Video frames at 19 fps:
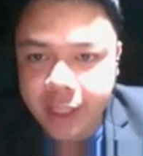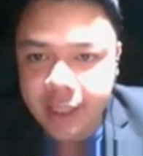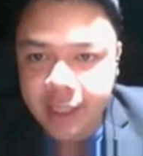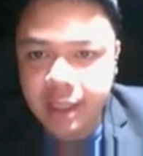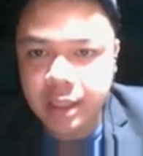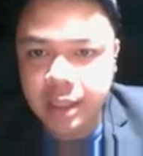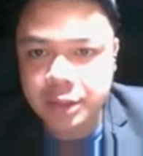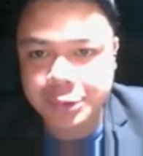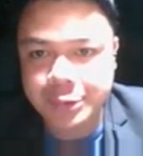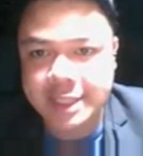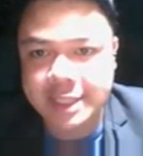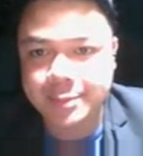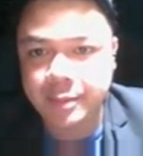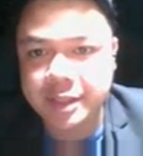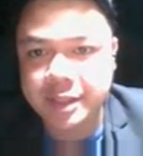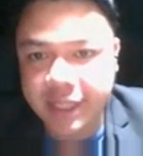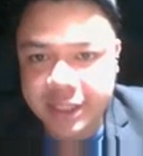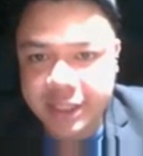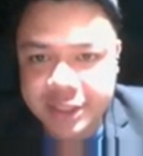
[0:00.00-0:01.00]
through
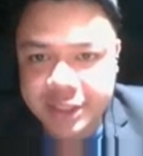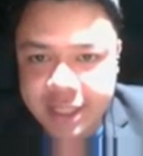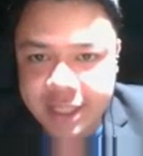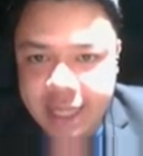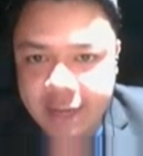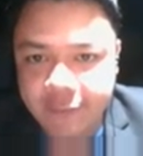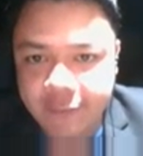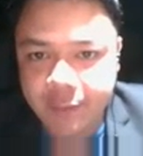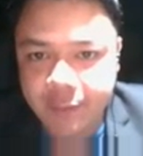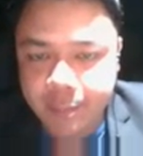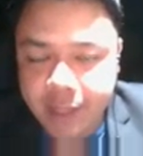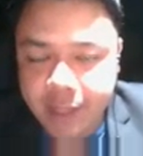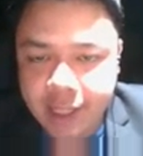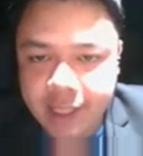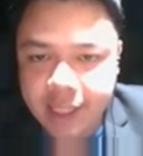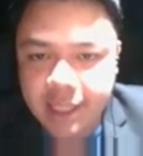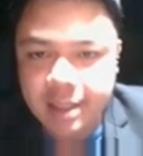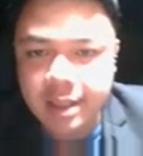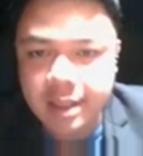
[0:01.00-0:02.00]
experimentation and
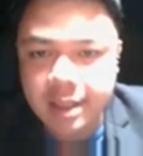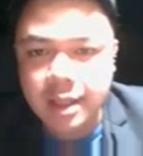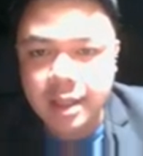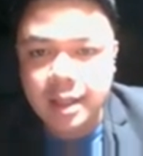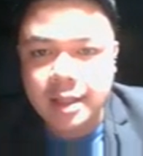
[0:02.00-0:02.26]
feedback. Okay?